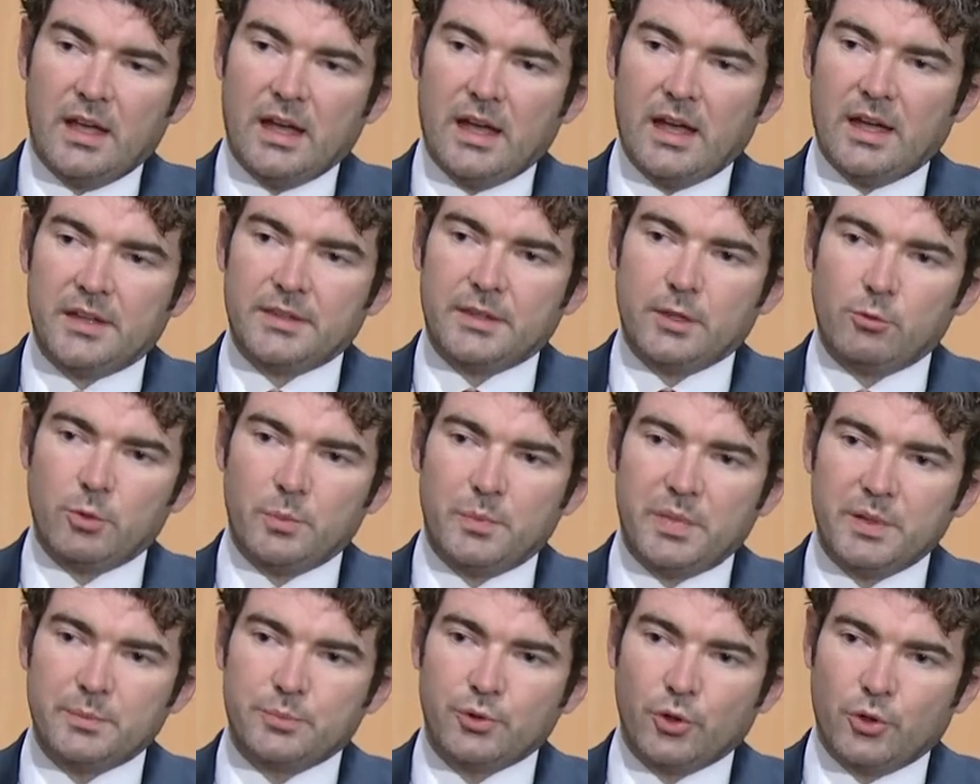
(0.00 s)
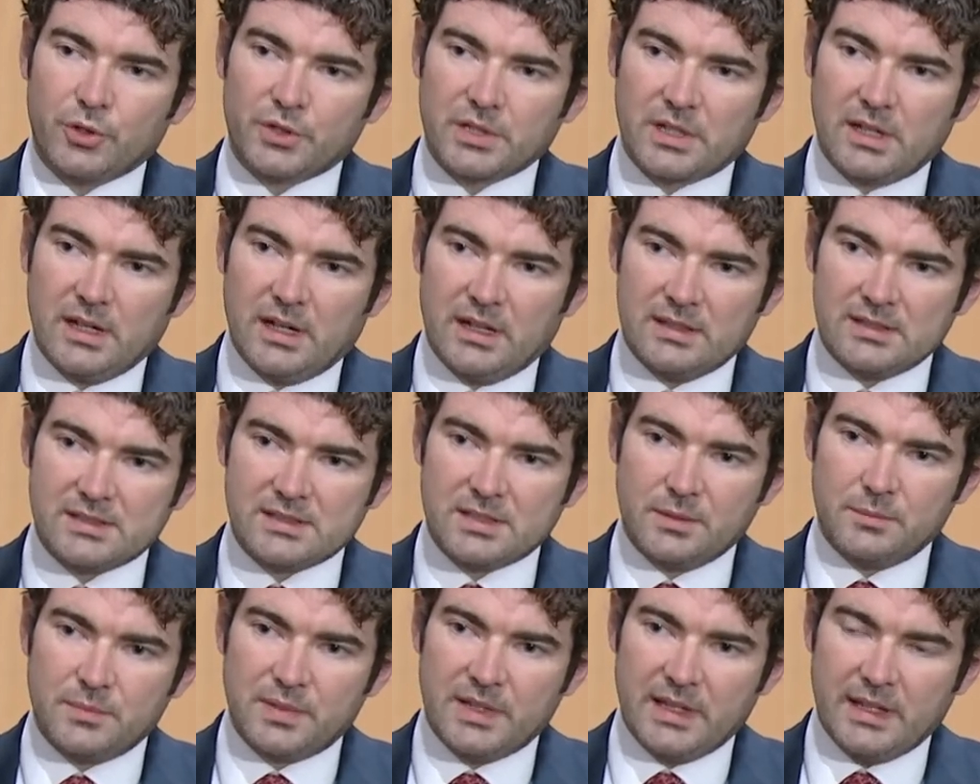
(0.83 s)
uh, there will be
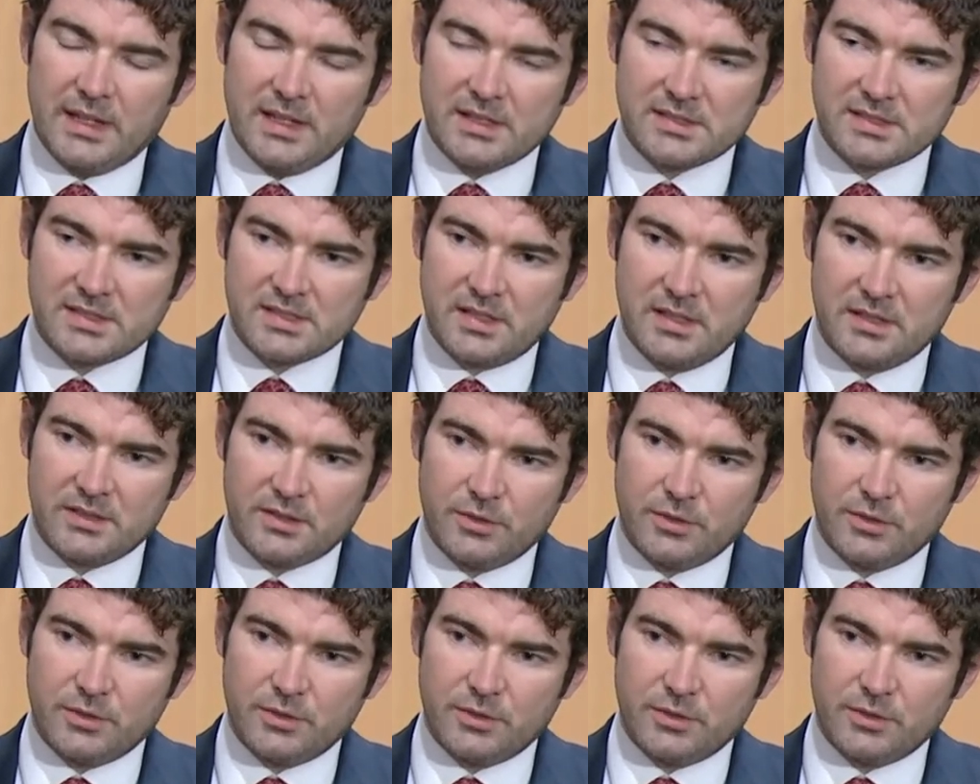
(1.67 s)
protocols in place